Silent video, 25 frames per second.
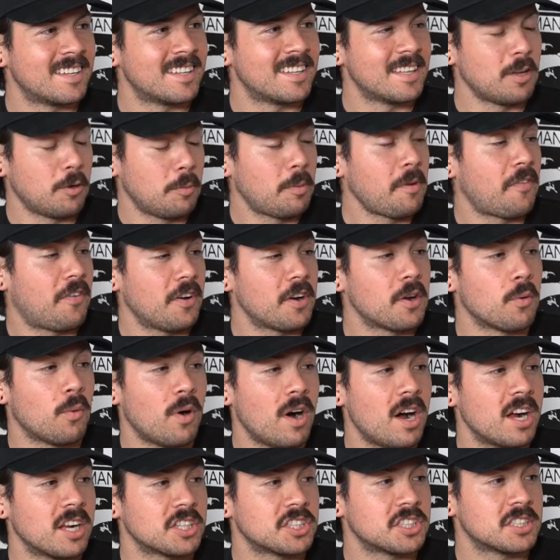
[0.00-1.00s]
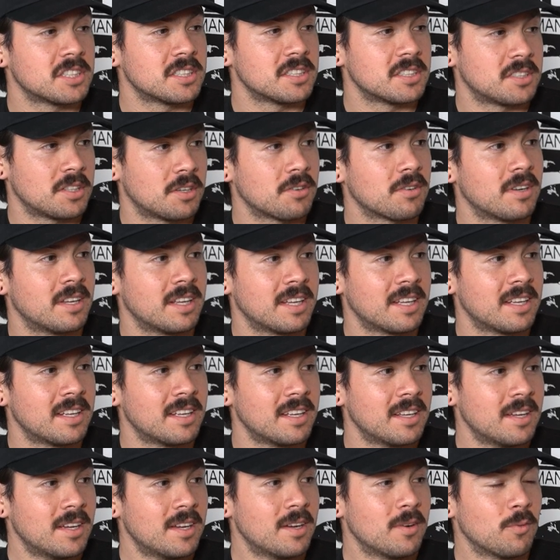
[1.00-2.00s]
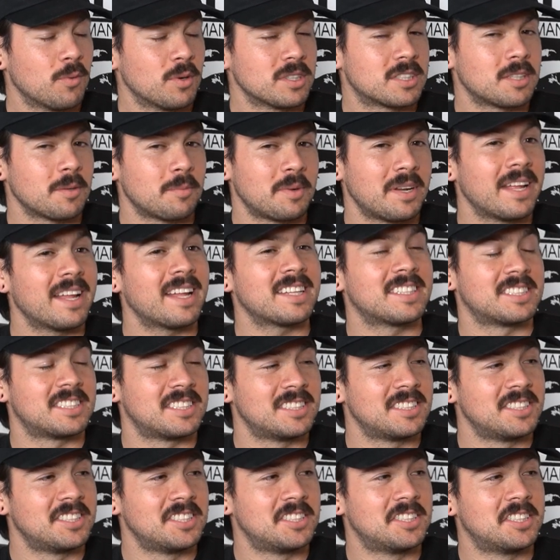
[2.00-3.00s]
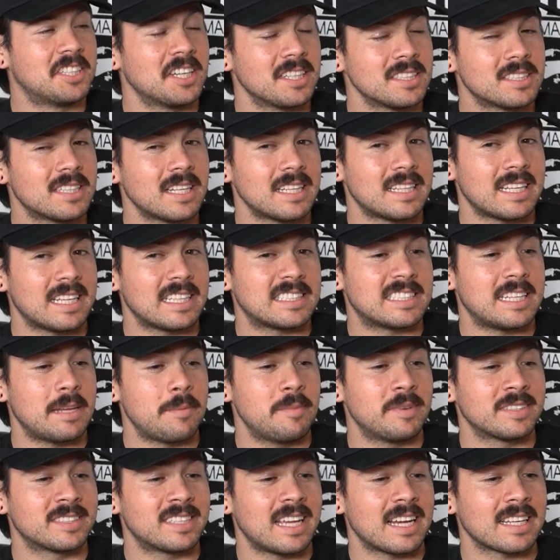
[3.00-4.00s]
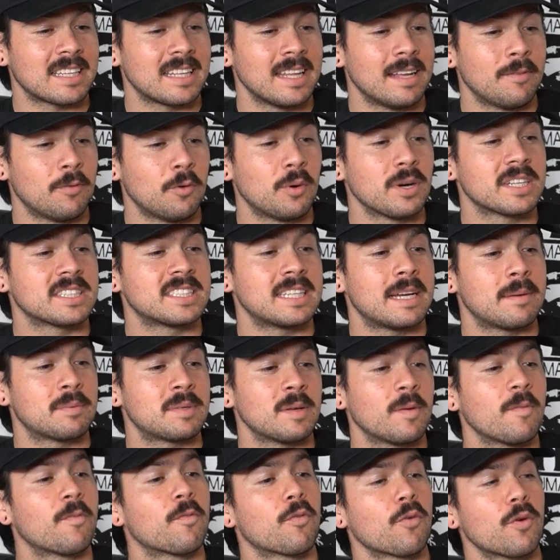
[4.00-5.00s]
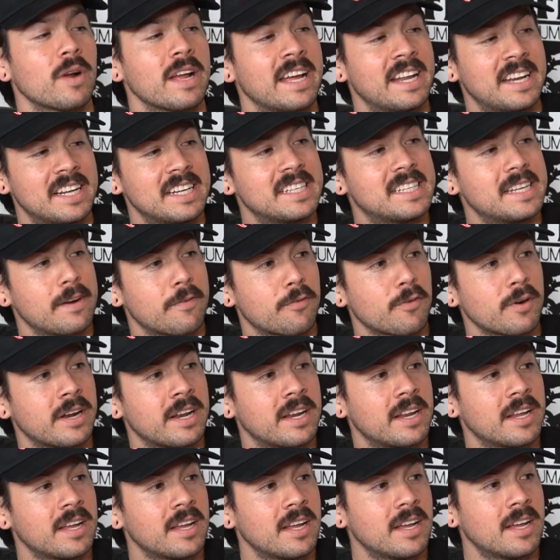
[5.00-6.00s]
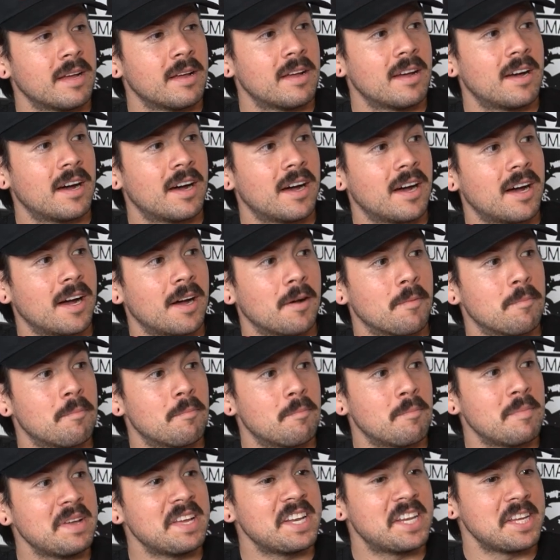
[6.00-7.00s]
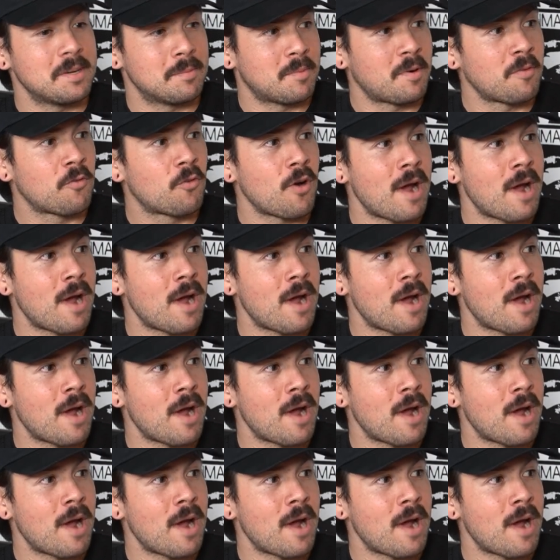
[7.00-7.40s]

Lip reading: It would be fun to watch, yeah. Totally. With somebody that's just at that same exact level, except for in a different medium of